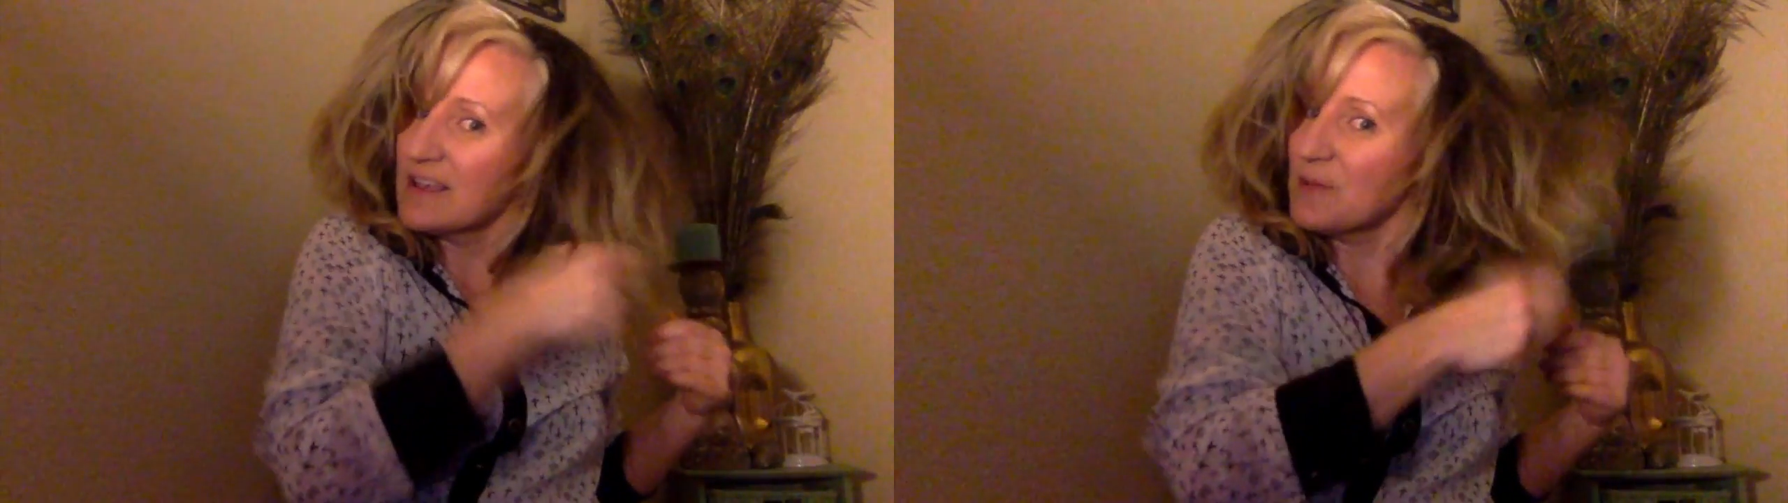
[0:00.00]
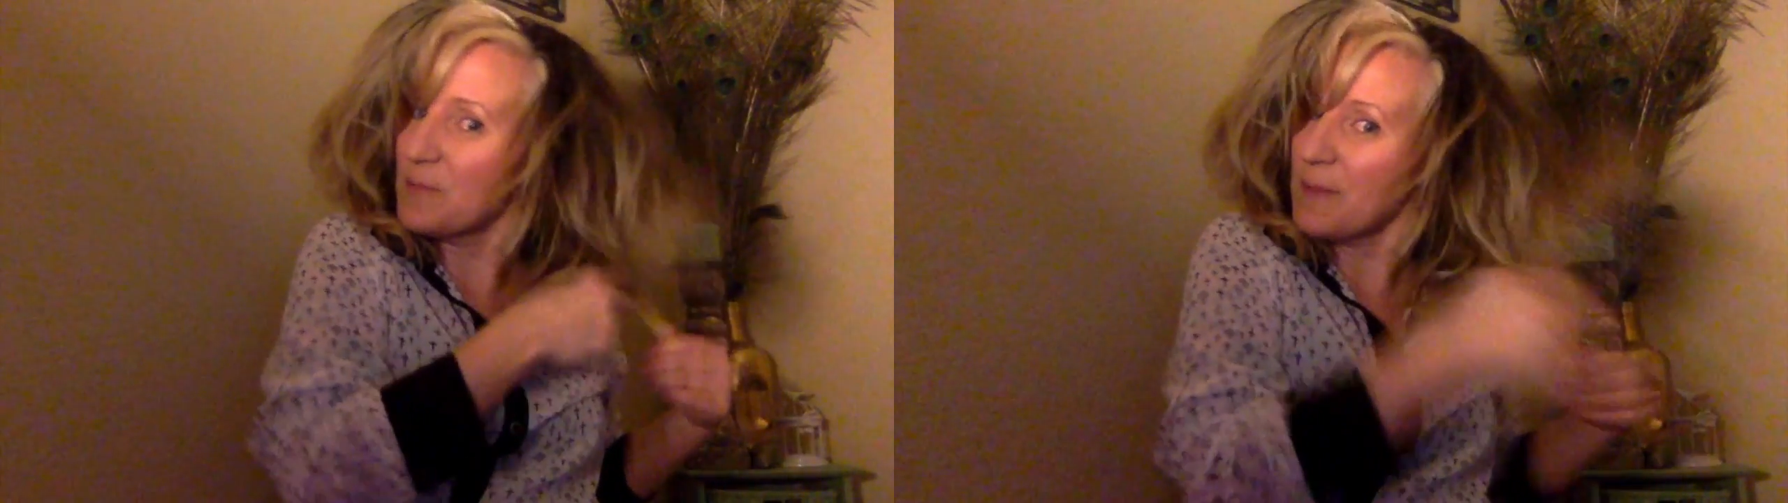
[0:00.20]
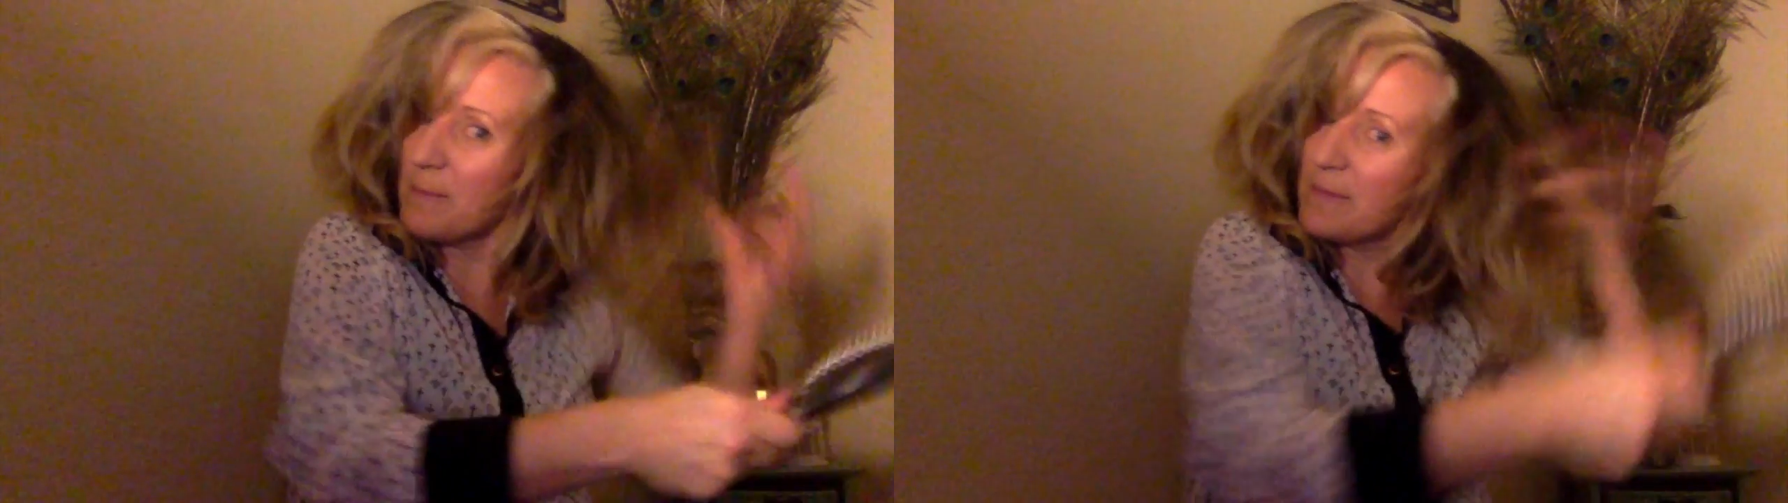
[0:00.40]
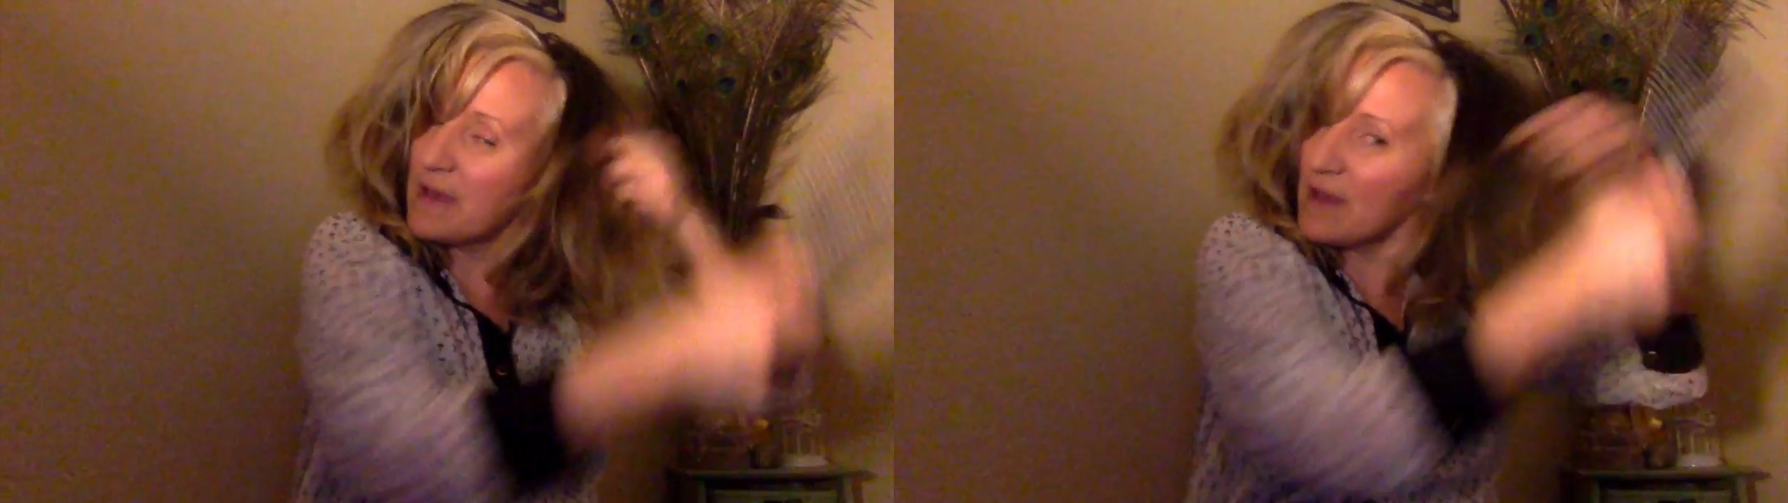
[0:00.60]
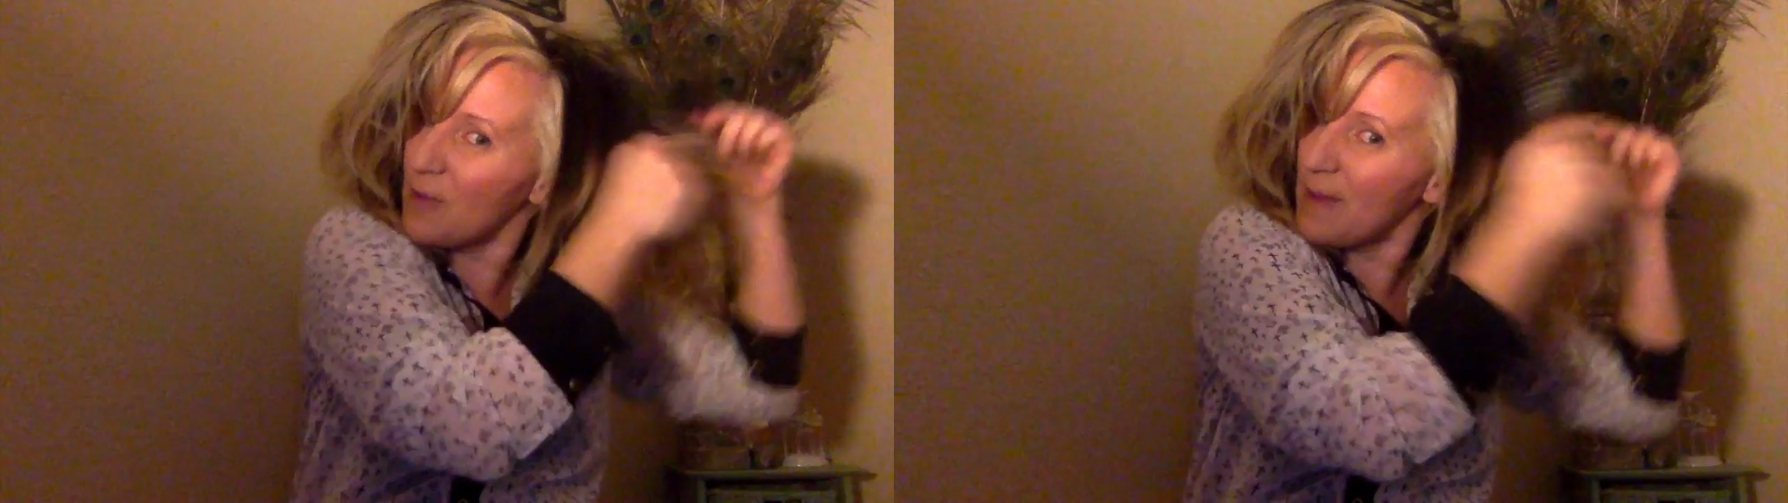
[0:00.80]
Give me my
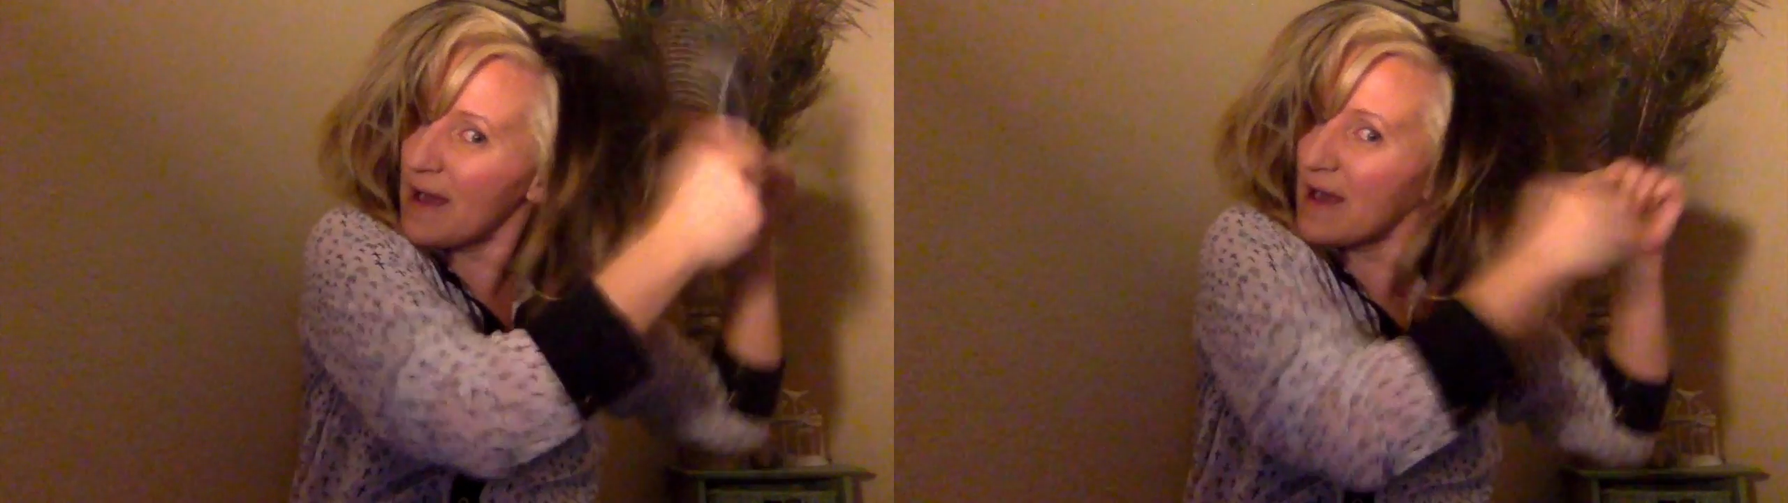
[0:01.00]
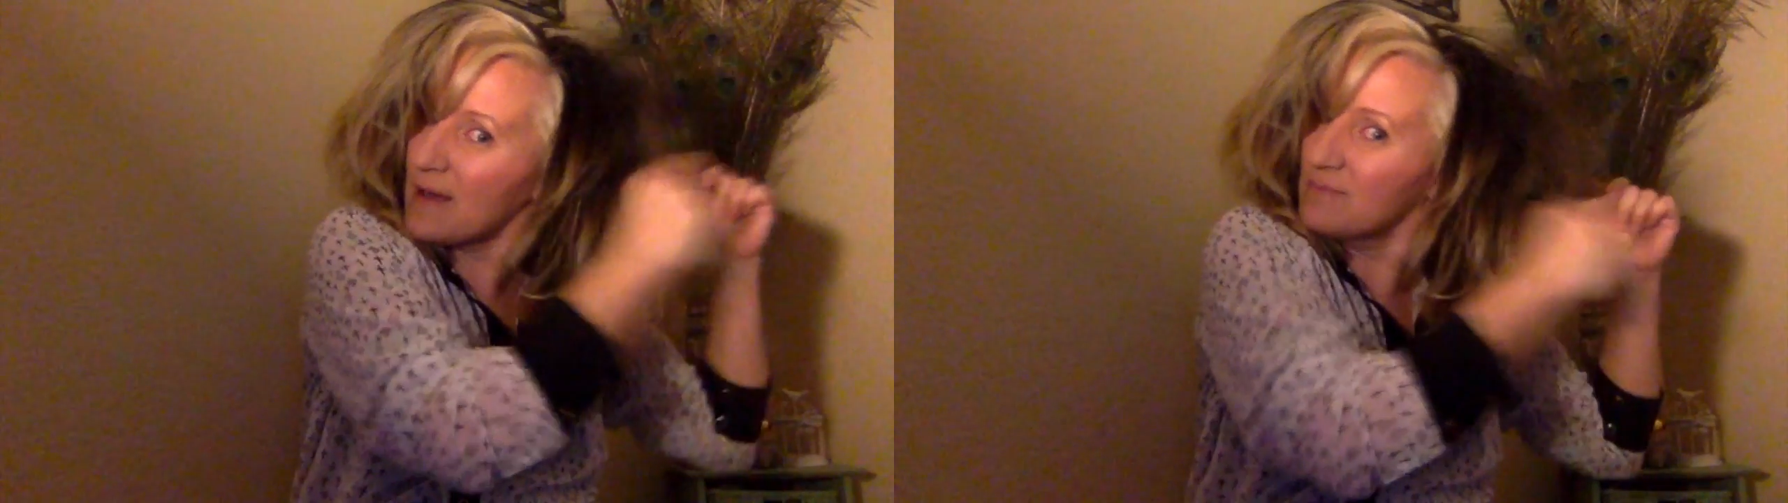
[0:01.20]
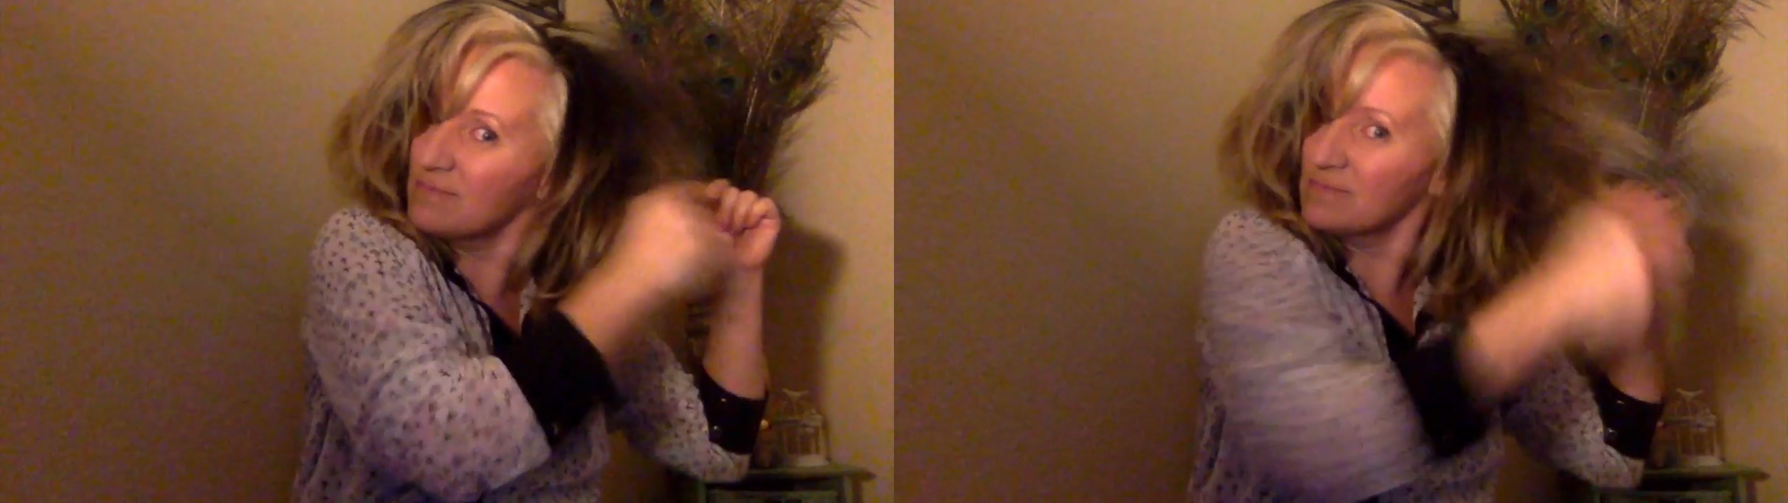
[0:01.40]
big old bob,